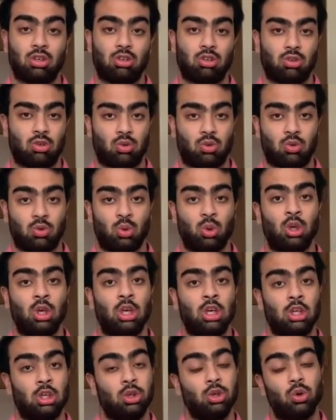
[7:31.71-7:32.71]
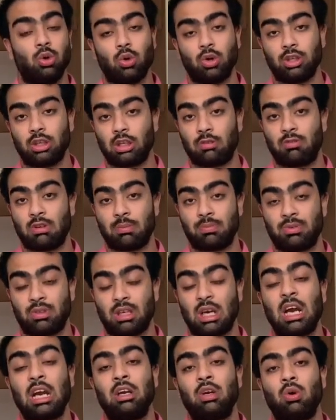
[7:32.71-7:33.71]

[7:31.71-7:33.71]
so you go on their website,